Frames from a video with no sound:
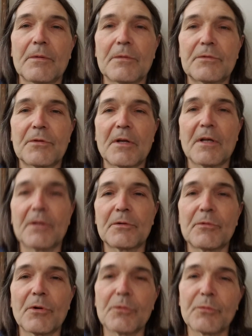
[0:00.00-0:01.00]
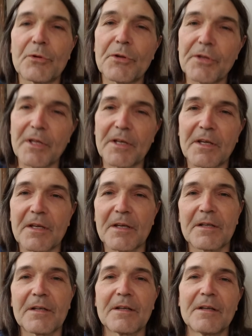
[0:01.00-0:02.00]
trail and roadworthy
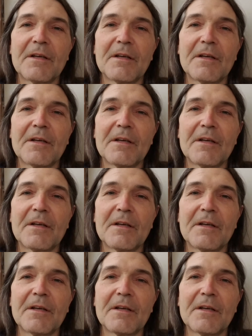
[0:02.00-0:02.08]
again.